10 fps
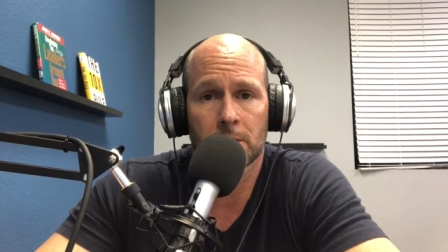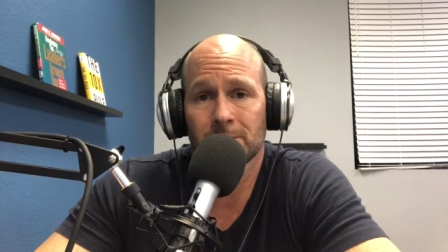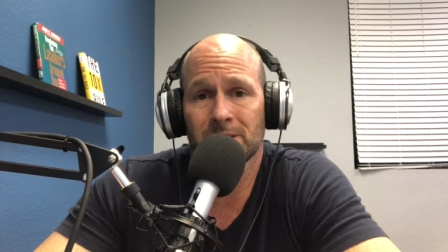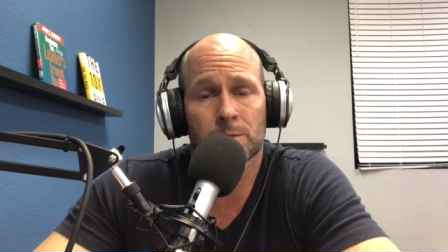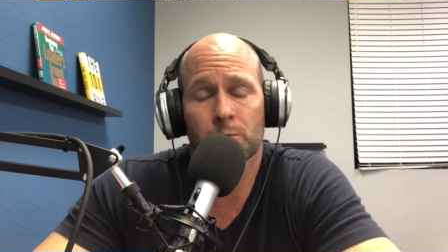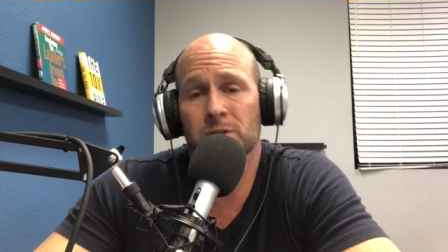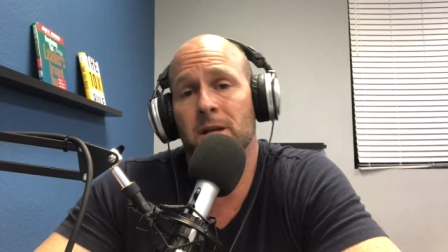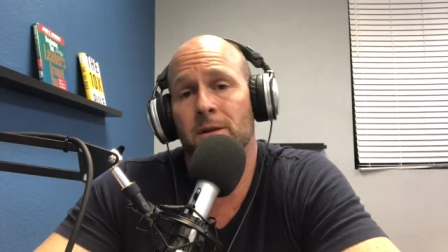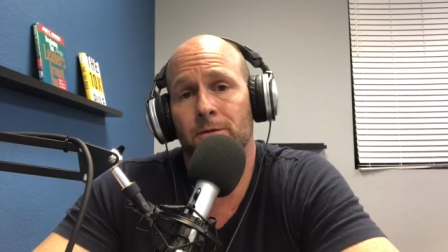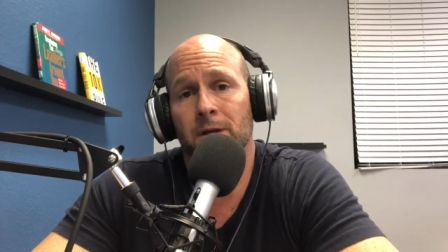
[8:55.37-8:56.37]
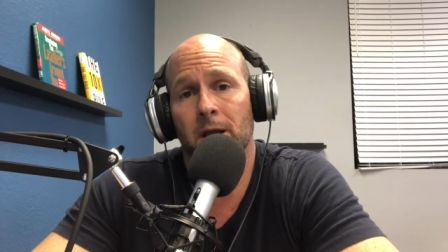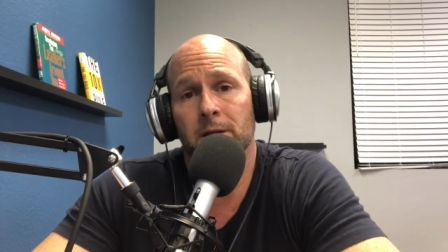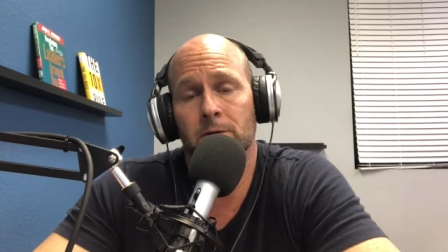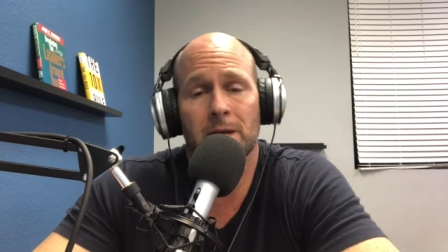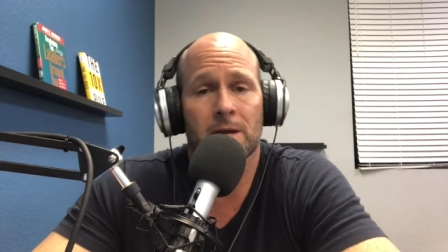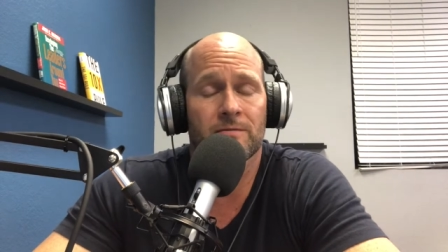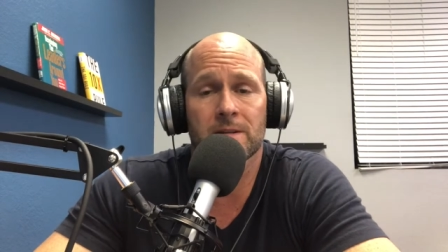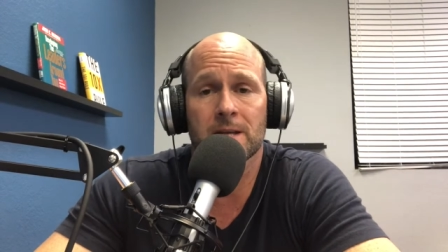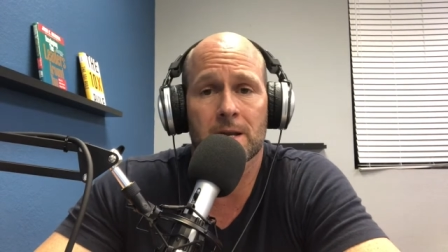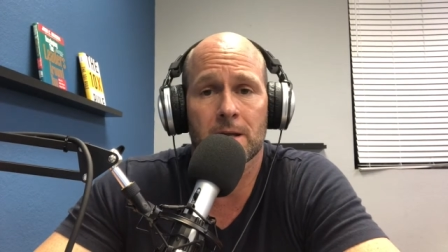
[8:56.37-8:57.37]
6% of your day. You can't
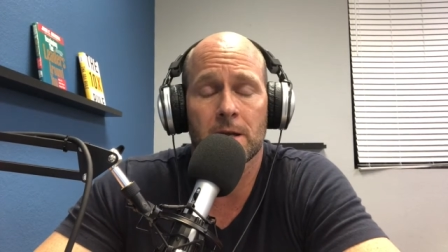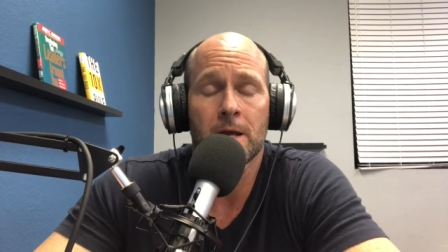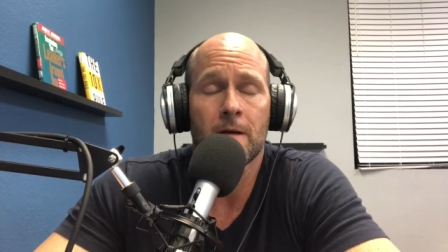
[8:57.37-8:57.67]
fit that in.